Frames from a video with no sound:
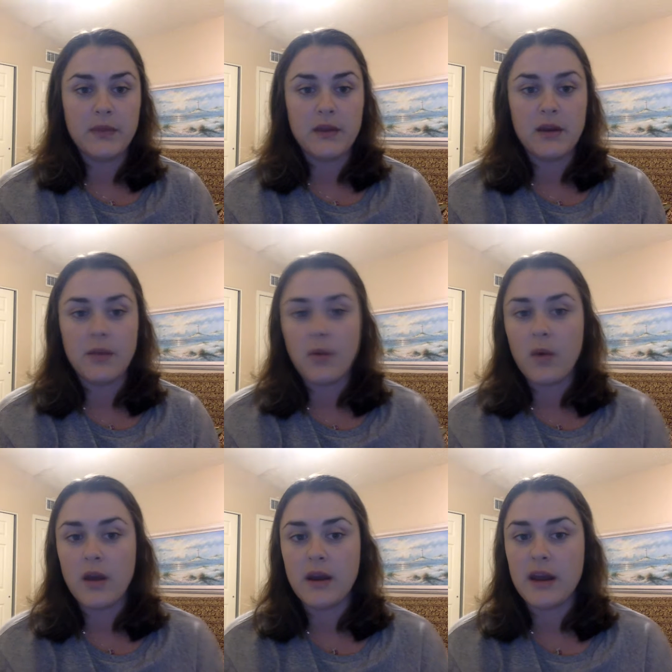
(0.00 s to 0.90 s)
the number
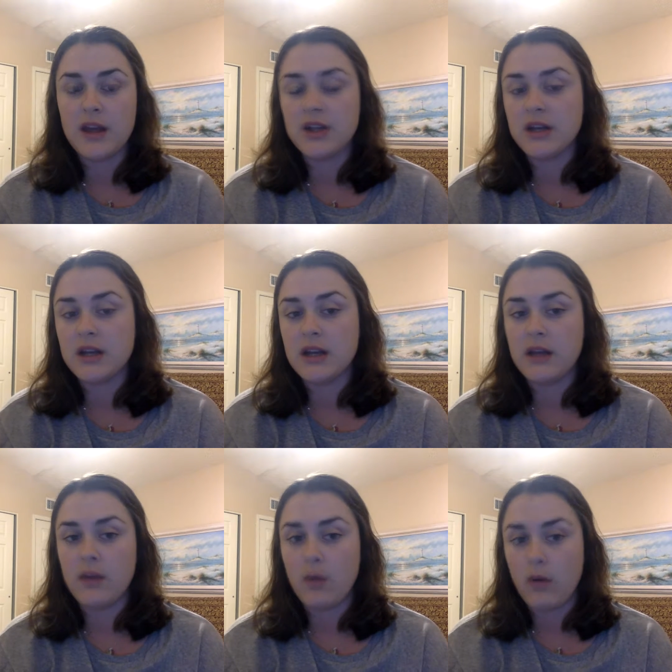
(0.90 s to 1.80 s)
one nation
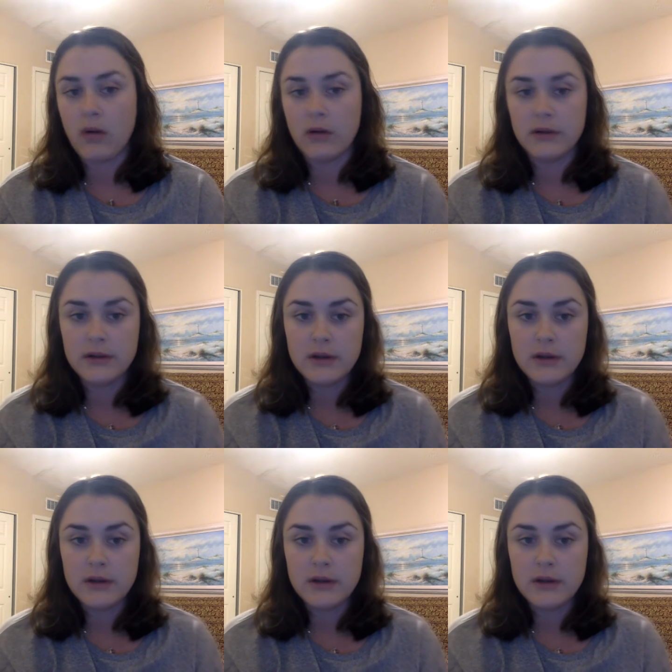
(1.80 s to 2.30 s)
in the world